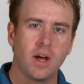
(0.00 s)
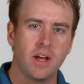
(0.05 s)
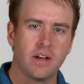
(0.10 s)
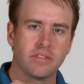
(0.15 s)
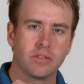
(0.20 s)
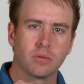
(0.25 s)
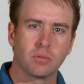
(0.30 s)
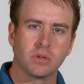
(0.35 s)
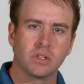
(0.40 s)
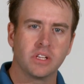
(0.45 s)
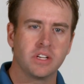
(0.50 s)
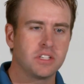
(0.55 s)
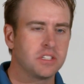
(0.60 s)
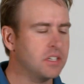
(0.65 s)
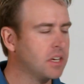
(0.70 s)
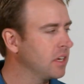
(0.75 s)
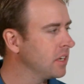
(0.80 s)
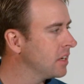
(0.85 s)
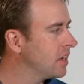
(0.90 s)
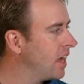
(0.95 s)
I have the release
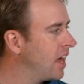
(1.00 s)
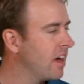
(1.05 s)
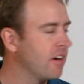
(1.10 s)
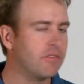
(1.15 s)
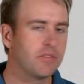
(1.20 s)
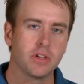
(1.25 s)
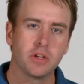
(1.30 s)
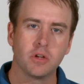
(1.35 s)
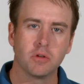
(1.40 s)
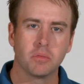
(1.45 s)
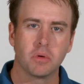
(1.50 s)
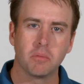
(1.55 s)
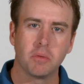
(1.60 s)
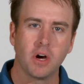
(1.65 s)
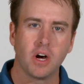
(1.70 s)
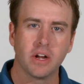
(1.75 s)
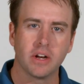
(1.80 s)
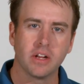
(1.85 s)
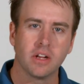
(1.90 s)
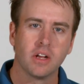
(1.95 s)
aid, and I have the human
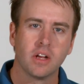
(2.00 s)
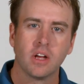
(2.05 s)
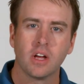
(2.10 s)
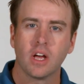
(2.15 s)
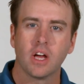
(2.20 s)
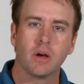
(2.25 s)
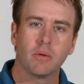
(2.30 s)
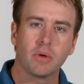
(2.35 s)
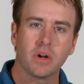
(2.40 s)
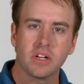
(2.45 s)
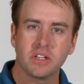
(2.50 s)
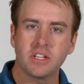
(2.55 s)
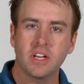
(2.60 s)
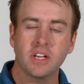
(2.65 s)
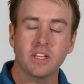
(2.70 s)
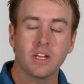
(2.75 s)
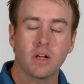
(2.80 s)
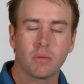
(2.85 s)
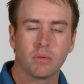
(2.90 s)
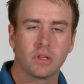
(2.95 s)
body. And when I
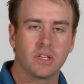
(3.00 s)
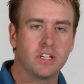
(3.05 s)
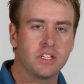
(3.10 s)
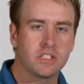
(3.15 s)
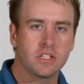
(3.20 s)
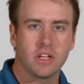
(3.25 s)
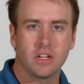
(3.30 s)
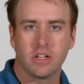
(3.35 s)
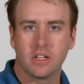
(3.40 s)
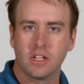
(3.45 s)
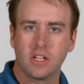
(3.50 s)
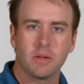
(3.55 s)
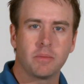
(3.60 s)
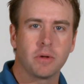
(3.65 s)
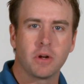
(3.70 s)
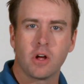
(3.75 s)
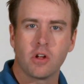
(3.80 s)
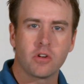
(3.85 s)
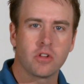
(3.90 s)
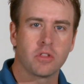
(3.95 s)
take that release aid and clip it
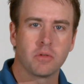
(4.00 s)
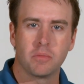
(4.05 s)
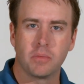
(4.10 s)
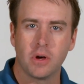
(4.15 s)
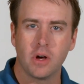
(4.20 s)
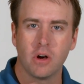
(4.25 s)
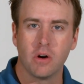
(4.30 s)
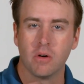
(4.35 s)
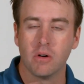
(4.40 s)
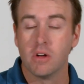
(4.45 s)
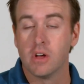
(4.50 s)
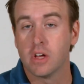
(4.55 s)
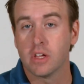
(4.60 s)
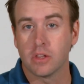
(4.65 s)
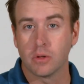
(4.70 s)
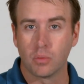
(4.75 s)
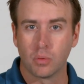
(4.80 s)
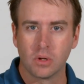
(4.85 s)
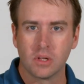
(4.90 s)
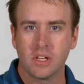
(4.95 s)
onto the bow,
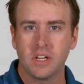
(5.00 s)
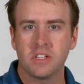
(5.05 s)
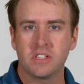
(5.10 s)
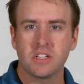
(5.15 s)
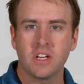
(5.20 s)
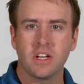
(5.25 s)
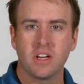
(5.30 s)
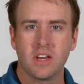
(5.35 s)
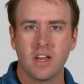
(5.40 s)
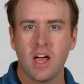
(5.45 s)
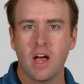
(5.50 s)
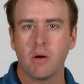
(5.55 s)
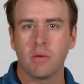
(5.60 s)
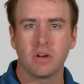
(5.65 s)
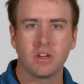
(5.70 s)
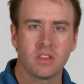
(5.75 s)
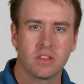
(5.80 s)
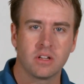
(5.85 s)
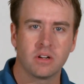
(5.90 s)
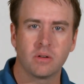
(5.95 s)
the release aid now,
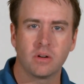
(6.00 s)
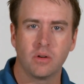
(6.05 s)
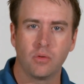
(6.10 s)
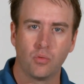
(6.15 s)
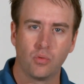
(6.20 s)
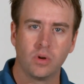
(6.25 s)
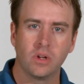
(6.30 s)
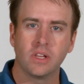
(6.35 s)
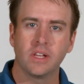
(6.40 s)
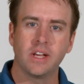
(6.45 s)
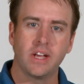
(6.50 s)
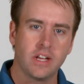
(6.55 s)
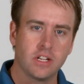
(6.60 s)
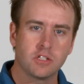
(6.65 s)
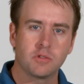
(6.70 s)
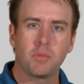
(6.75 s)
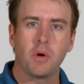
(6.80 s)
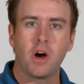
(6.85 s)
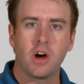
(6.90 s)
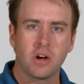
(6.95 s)
in theory, really
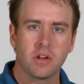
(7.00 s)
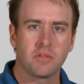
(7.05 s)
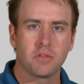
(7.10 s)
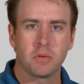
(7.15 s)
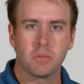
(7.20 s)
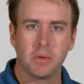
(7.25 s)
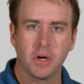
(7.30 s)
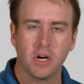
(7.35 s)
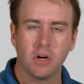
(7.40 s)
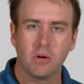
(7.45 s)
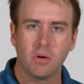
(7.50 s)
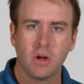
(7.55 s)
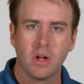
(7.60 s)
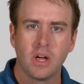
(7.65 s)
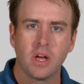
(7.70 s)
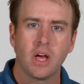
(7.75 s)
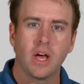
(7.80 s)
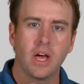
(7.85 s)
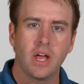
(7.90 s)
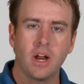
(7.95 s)
is part of the bow,
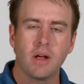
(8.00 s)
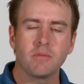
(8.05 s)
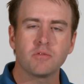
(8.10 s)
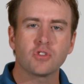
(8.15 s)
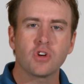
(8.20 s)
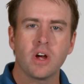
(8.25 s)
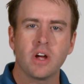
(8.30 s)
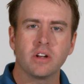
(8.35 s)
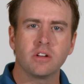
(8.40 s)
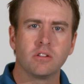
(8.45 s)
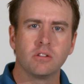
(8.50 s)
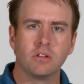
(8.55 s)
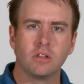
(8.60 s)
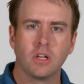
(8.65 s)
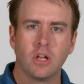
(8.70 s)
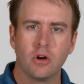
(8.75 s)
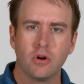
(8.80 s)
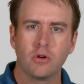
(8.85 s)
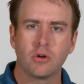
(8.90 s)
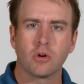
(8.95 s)
and I'm trying to
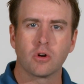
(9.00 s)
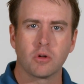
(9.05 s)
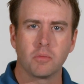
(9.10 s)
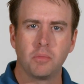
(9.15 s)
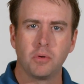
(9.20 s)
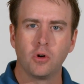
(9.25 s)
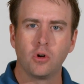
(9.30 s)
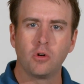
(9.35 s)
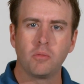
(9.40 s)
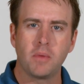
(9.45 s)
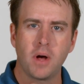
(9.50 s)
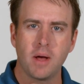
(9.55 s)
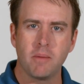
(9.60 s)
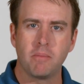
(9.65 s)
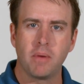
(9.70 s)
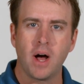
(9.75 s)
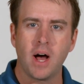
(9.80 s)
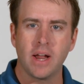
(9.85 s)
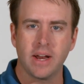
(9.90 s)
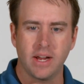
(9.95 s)
load or to pull my
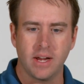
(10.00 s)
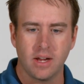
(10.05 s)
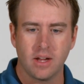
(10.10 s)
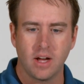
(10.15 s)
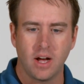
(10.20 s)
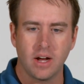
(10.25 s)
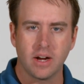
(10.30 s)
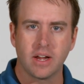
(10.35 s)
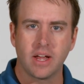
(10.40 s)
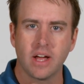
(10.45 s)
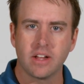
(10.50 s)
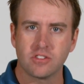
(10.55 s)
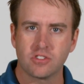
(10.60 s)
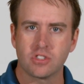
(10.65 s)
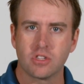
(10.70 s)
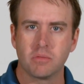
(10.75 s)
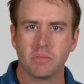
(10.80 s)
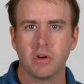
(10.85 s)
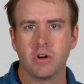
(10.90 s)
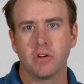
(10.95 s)
body against
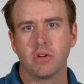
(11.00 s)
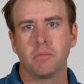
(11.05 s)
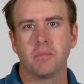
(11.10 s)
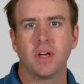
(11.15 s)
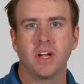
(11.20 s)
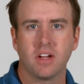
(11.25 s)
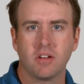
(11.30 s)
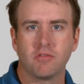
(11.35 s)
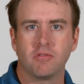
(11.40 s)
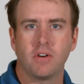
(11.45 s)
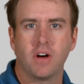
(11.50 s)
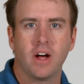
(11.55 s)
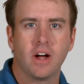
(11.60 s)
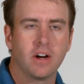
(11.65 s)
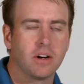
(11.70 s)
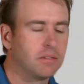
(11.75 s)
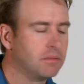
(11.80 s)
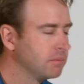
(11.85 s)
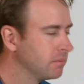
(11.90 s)
the bow to make it fire.